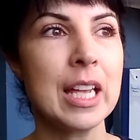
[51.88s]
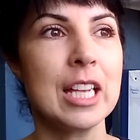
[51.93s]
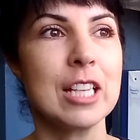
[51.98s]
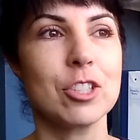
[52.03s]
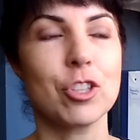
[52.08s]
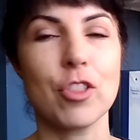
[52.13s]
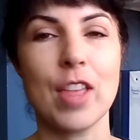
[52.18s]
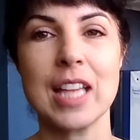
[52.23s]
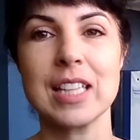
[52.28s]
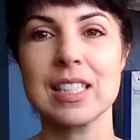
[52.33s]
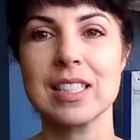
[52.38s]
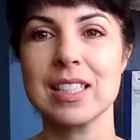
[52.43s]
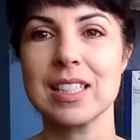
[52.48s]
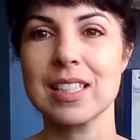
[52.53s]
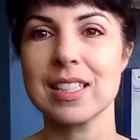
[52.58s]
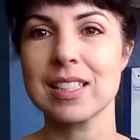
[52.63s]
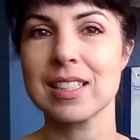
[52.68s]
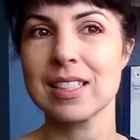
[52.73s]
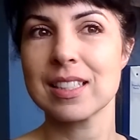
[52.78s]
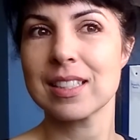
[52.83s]
So that's
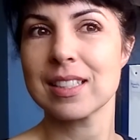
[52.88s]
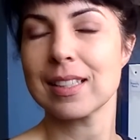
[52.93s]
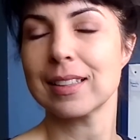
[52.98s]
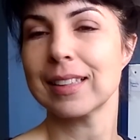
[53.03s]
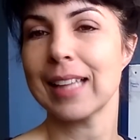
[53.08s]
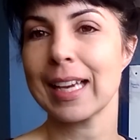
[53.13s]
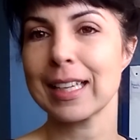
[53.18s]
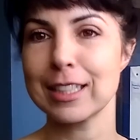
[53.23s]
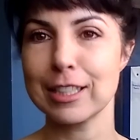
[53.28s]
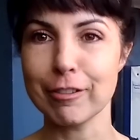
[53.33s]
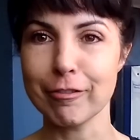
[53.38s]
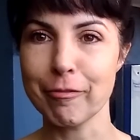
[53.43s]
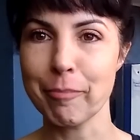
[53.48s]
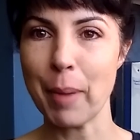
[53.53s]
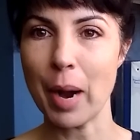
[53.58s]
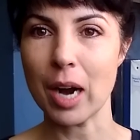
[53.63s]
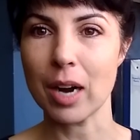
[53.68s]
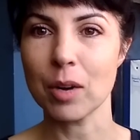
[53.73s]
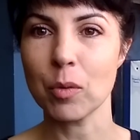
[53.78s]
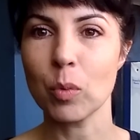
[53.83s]
the selective
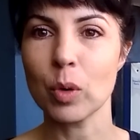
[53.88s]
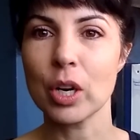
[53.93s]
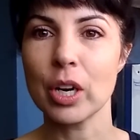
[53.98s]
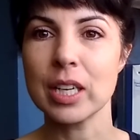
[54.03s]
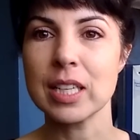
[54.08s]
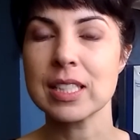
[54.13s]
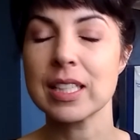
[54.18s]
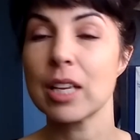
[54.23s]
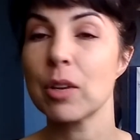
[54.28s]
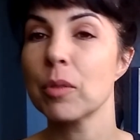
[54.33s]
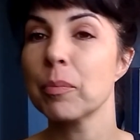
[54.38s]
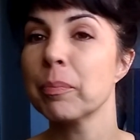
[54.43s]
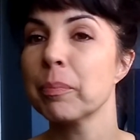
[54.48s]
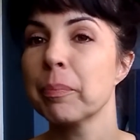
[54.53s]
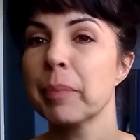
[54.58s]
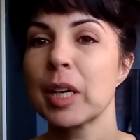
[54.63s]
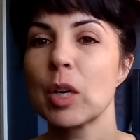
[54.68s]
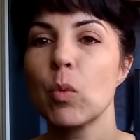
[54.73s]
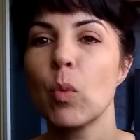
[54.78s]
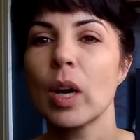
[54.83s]
part. We're going to say
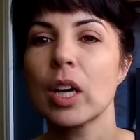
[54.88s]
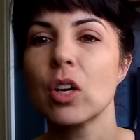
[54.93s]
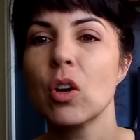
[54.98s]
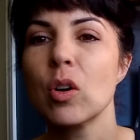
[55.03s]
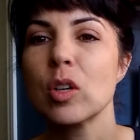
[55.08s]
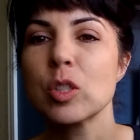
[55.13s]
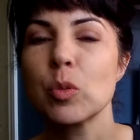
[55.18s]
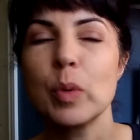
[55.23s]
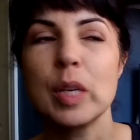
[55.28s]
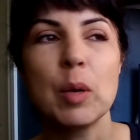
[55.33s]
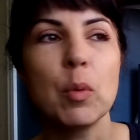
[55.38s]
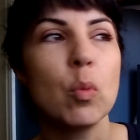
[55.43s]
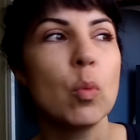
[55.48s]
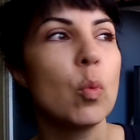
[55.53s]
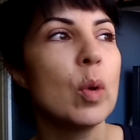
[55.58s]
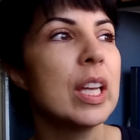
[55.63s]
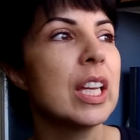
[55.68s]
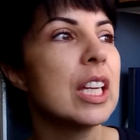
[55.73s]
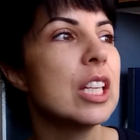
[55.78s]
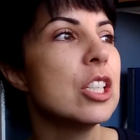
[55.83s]
pick what goals
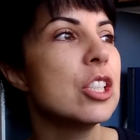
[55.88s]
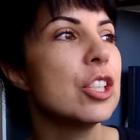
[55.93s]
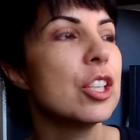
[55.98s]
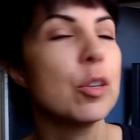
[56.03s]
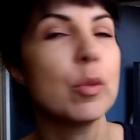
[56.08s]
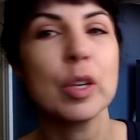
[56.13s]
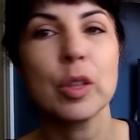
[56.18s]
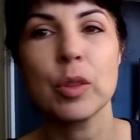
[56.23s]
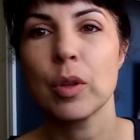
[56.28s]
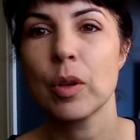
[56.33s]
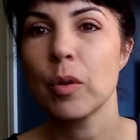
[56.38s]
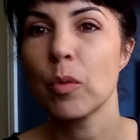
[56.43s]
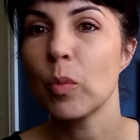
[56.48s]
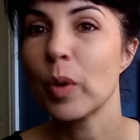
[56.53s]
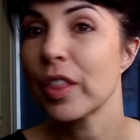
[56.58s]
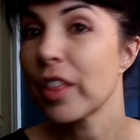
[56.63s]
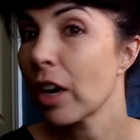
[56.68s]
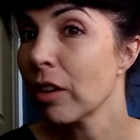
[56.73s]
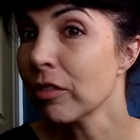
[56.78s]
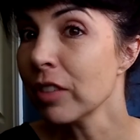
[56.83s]
we can do
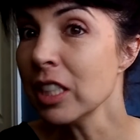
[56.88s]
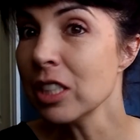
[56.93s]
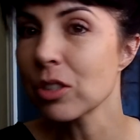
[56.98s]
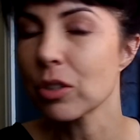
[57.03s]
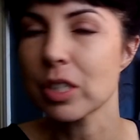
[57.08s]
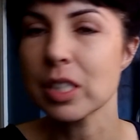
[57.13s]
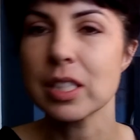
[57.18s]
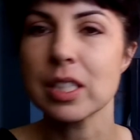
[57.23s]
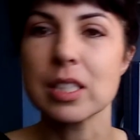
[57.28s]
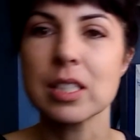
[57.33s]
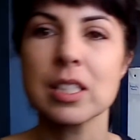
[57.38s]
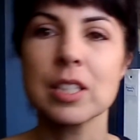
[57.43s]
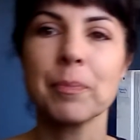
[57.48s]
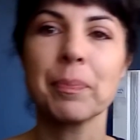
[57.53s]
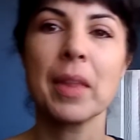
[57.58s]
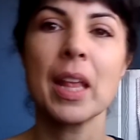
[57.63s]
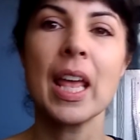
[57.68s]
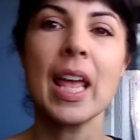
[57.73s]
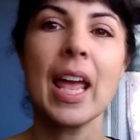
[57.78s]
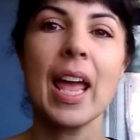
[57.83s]
with our resources.
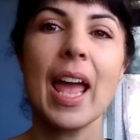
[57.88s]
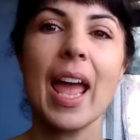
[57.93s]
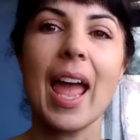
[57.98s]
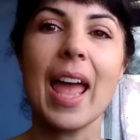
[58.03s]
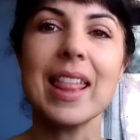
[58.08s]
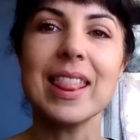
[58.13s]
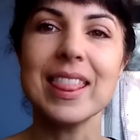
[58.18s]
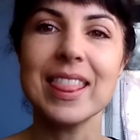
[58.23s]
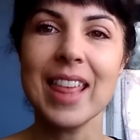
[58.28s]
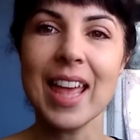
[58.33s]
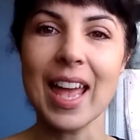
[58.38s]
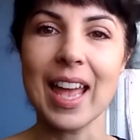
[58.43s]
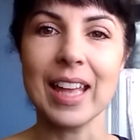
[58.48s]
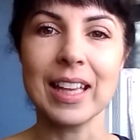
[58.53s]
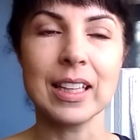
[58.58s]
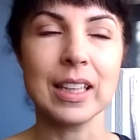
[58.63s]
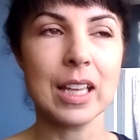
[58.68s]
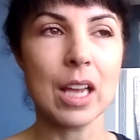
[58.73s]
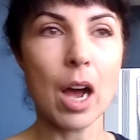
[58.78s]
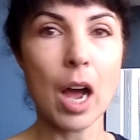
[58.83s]
And
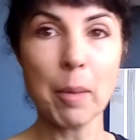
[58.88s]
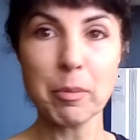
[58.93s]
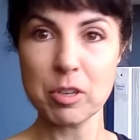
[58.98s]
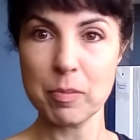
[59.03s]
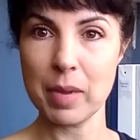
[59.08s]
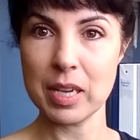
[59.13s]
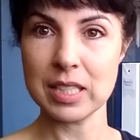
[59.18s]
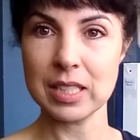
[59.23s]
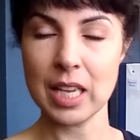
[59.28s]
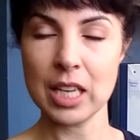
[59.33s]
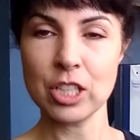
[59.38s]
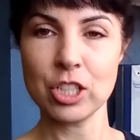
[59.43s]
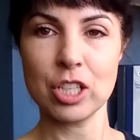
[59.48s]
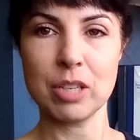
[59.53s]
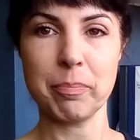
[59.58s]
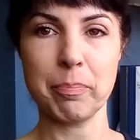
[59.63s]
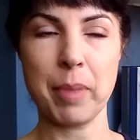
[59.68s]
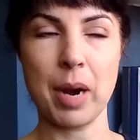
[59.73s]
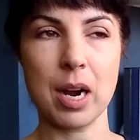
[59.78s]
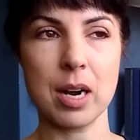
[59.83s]
then the
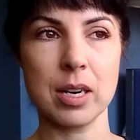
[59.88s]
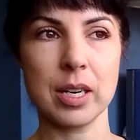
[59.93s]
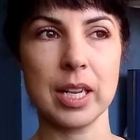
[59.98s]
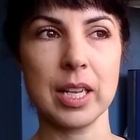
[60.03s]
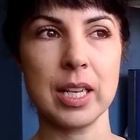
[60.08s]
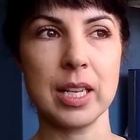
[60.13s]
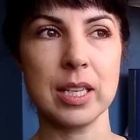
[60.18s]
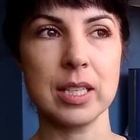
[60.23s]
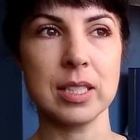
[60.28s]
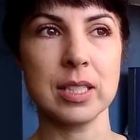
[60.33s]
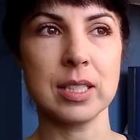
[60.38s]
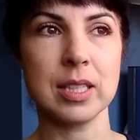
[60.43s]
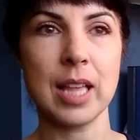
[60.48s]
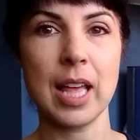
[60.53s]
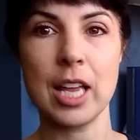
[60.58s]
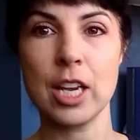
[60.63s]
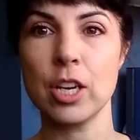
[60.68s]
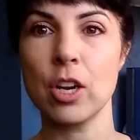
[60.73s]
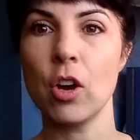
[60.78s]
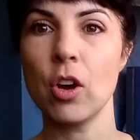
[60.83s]
optimization part is
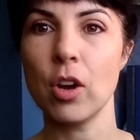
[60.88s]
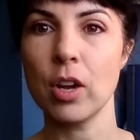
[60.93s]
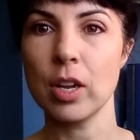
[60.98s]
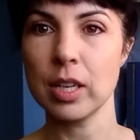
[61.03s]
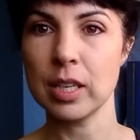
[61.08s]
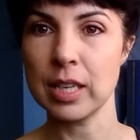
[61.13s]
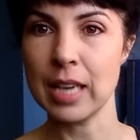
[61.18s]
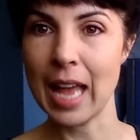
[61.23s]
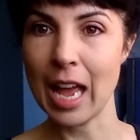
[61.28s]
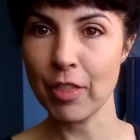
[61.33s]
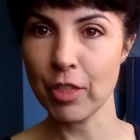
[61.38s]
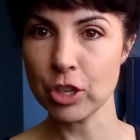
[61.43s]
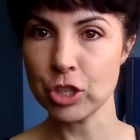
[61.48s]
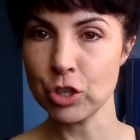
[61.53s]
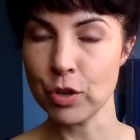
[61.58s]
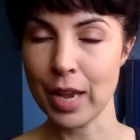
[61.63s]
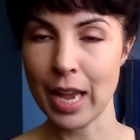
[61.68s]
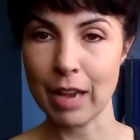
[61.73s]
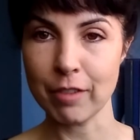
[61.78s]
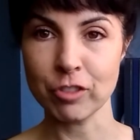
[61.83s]
then, now that
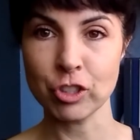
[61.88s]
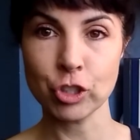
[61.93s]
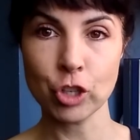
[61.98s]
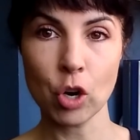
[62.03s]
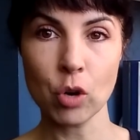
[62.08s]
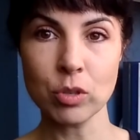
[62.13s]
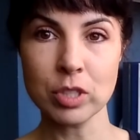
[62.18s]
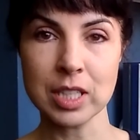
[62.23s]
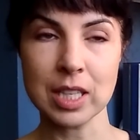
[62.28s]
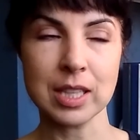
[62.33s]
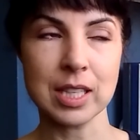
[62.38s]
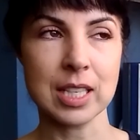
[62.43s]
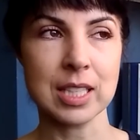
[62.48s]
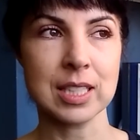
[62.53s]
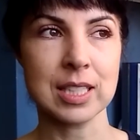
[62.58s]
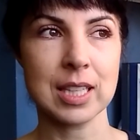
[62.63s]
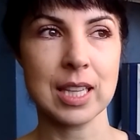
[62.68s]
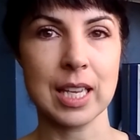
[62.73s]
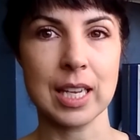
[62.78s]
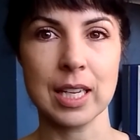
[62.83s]
you have chosen
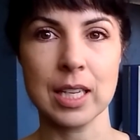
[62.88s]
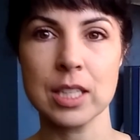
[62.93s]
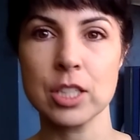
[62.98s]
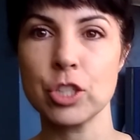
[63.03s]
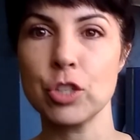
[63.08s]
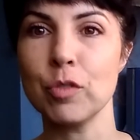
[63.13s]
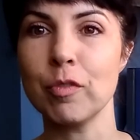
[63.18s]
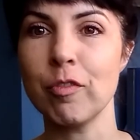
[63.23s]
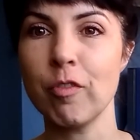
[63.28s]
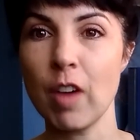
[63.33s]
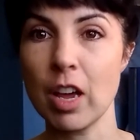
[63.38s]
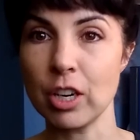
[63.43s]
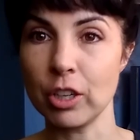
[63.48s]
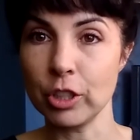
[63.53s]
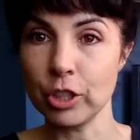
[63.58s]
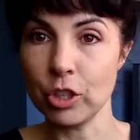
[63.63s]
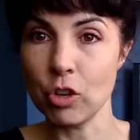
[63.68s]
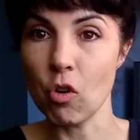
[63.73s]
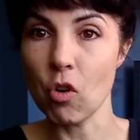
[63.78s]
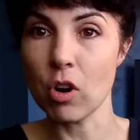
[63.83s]
these things, you
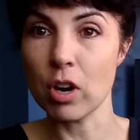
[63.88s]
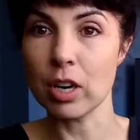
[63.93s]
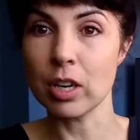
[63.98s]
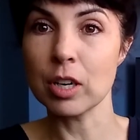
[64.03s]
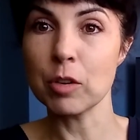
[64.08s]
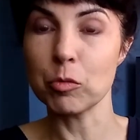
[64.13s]
funnel your